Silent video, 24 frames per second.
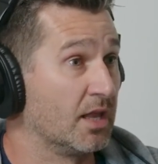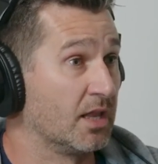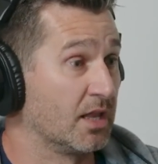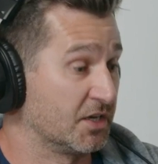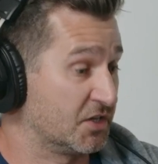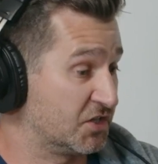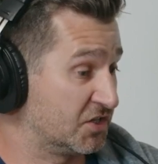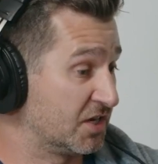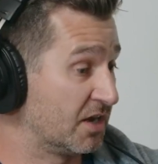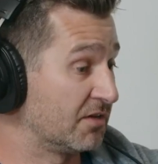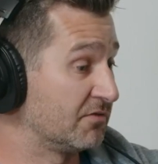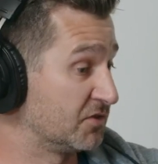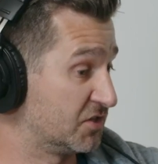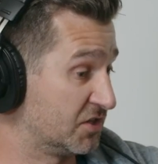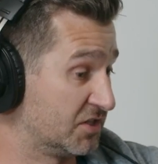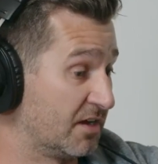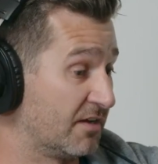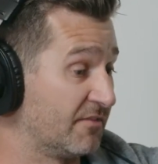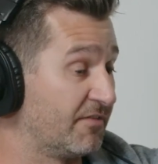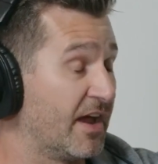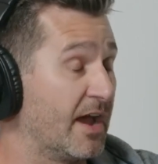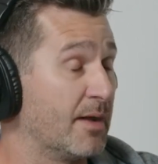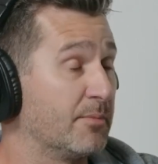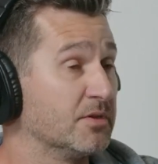Like
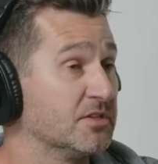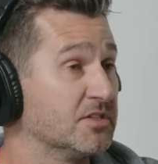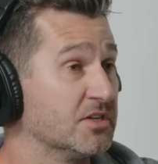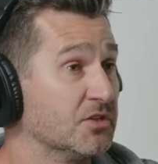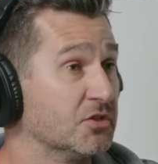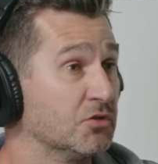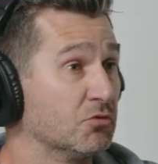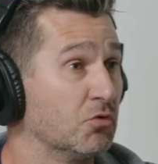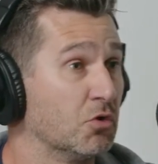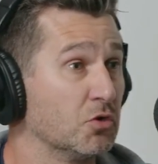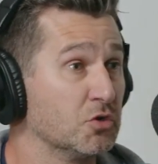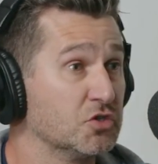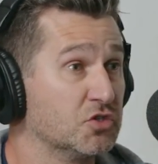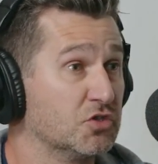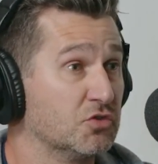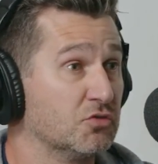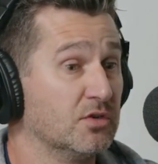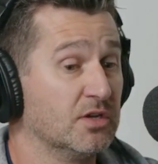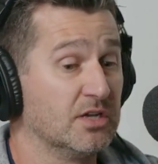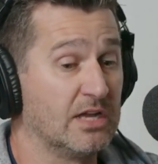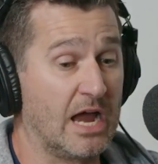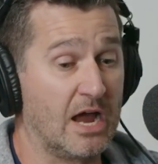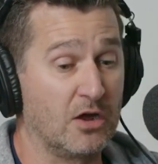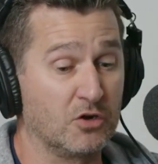stuff happens at the
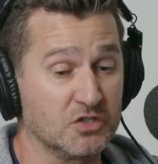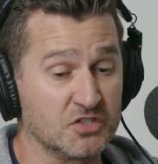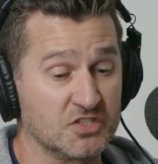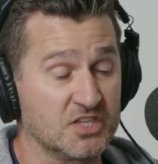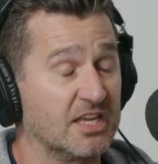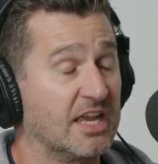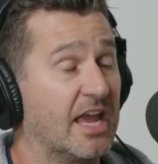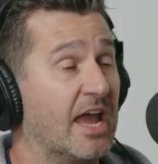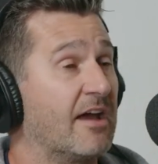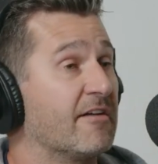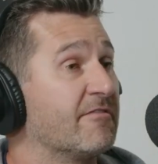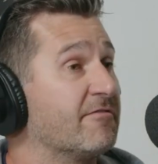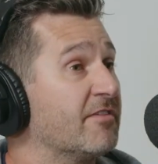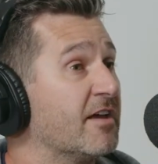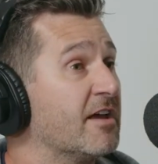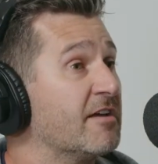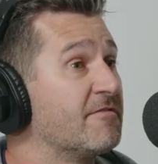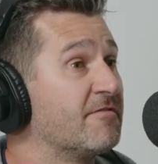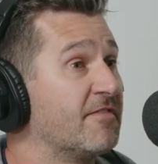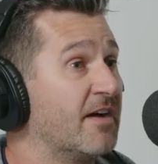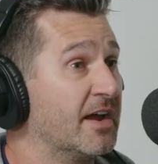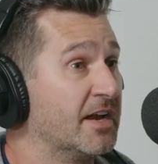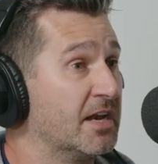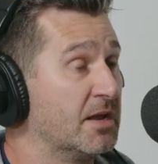roastery. How does the cafe
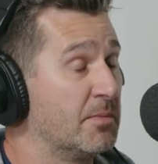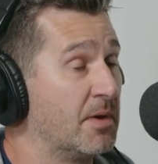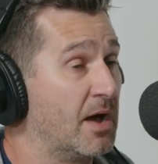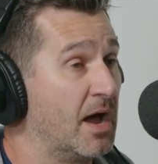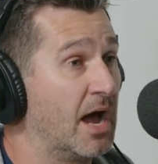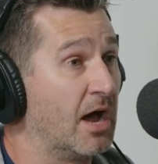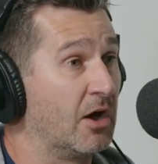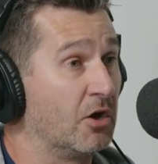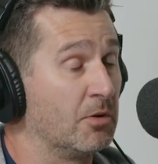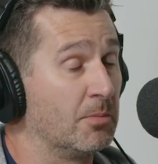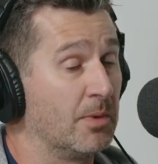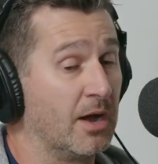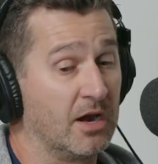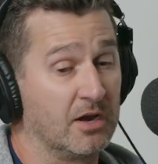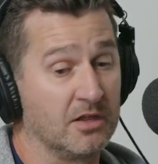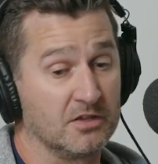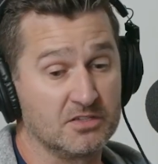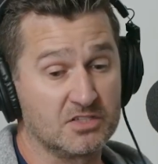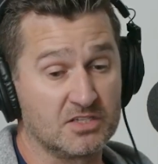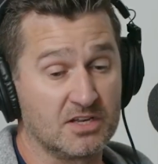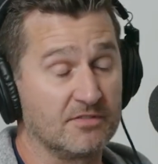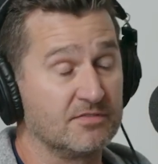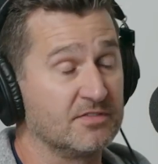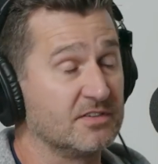find out about it?
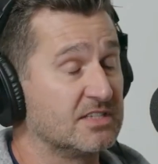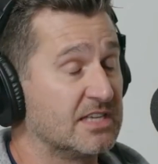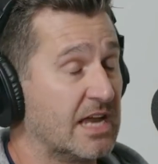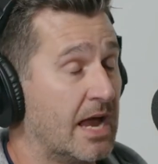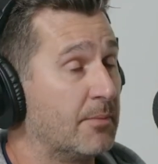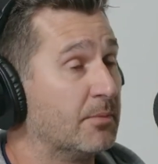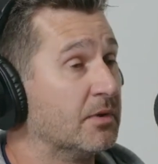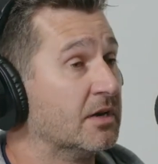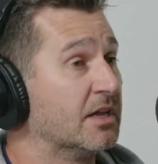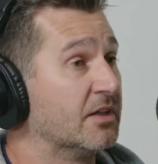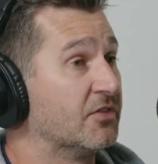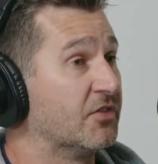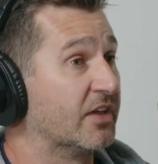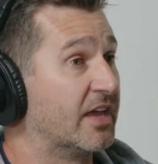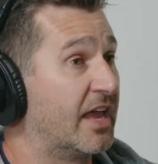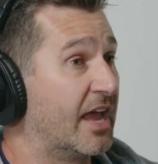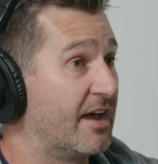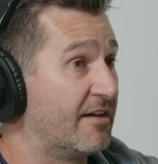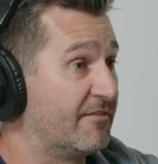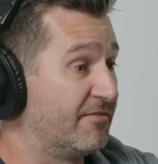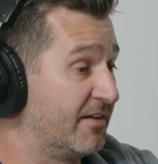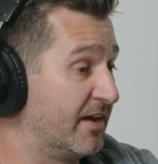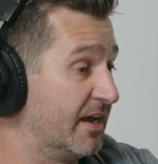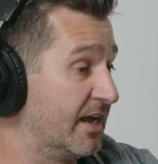Stuff is happening at the
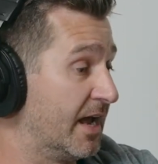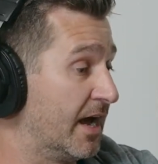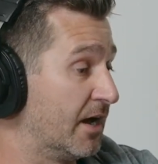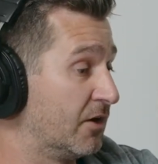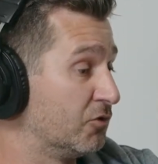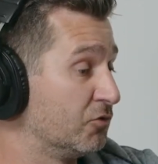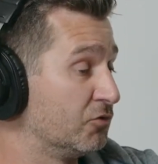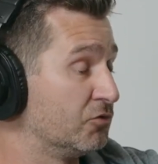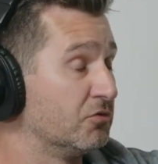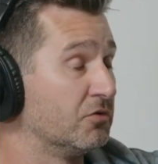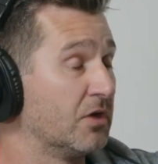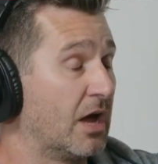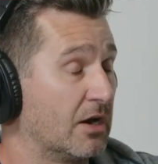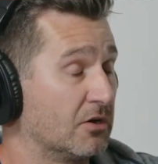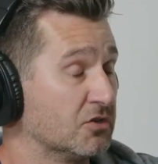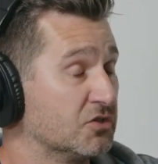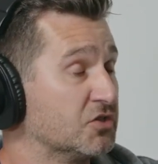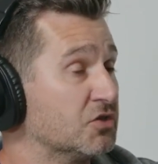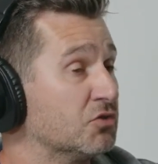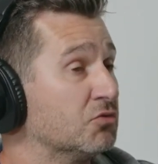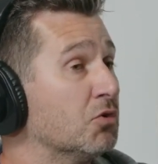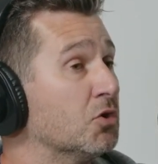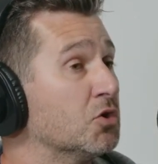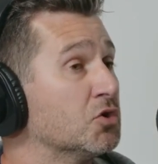cafe. How does
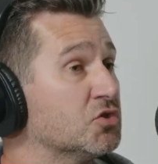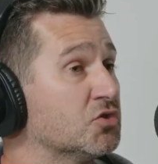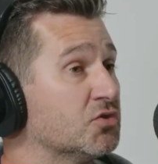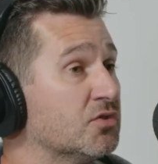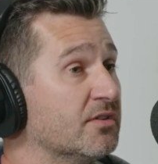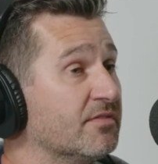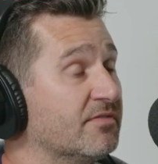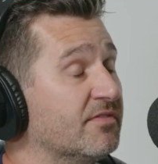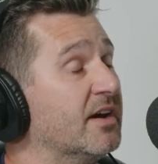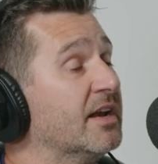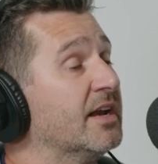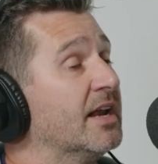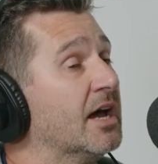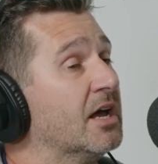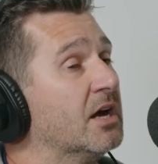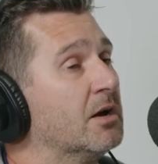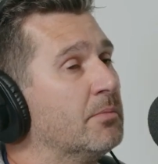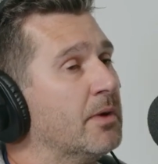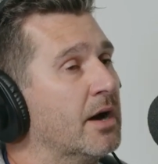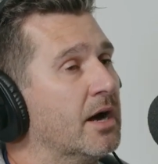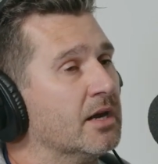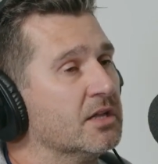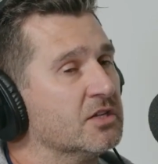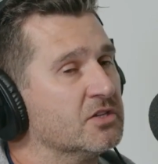the roastery find out
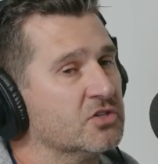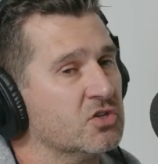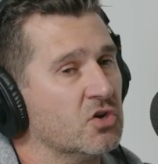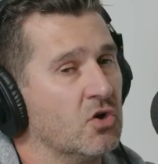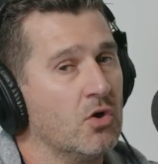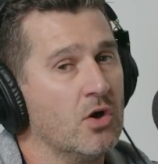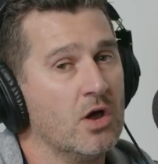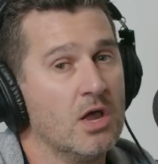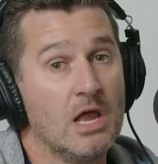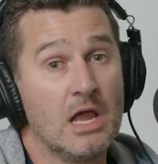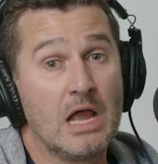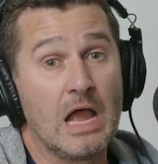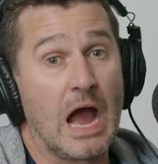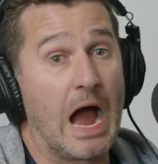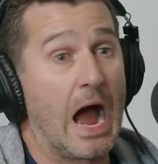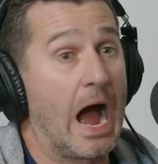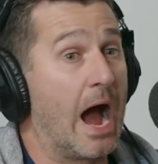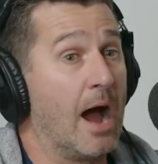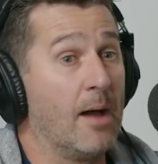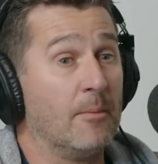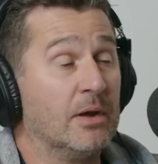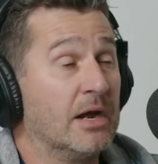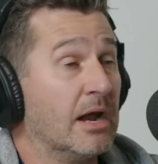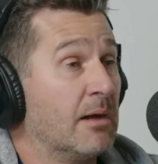about it? So,
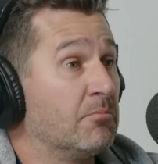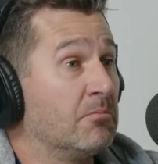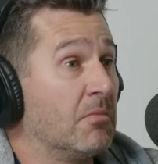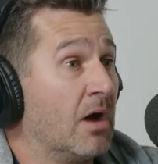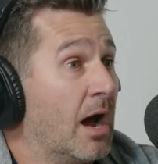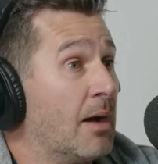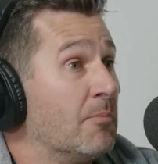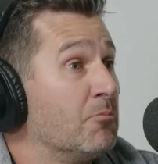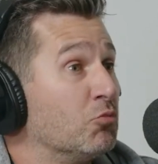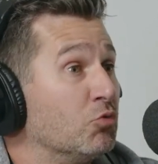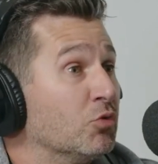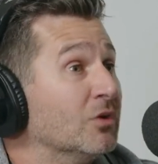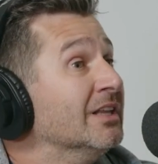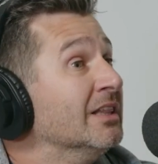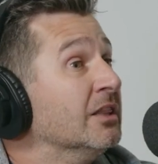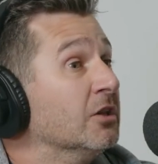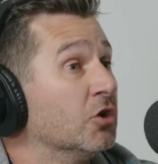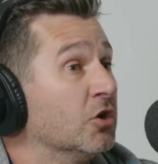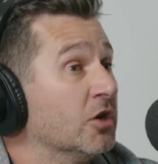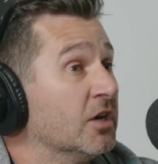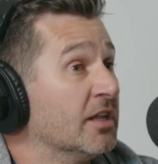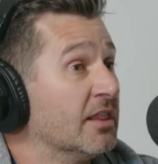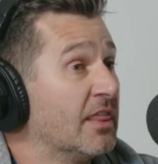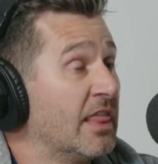I mean, I'm
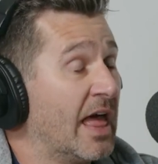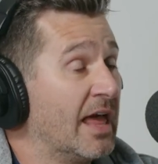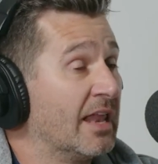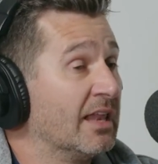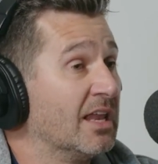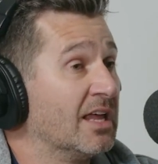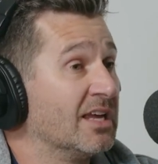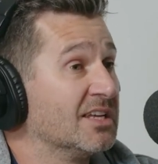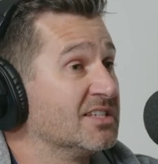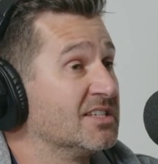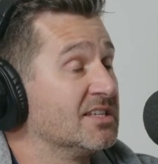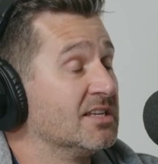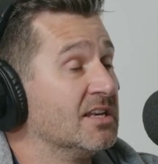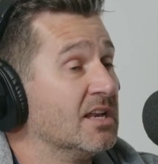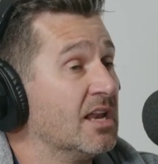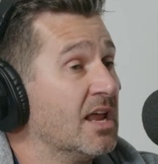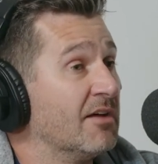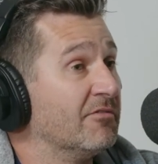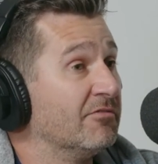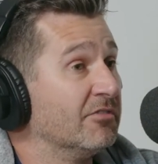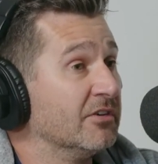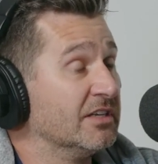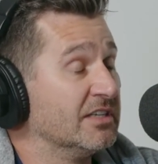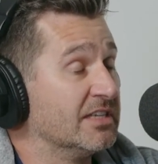relearning that lesson
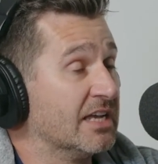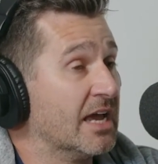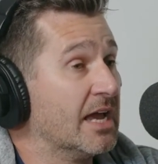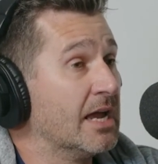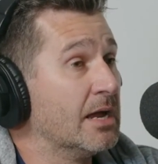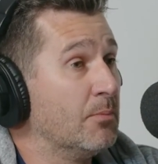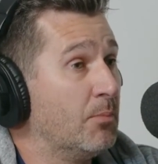every day.